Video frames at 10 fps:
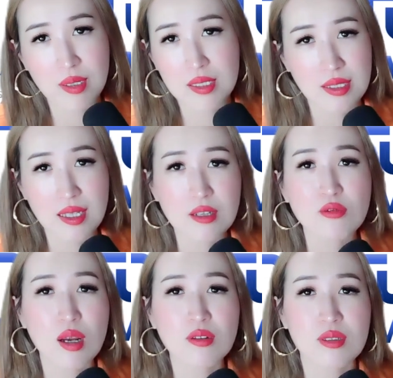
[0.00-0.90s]
It's
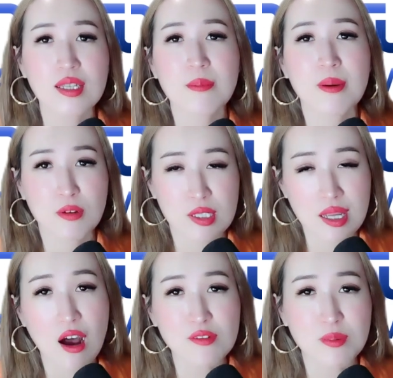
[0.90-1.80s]
nothing wrong to think about
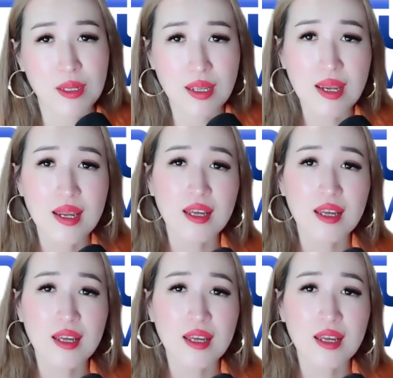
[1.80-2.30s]
yourselves, but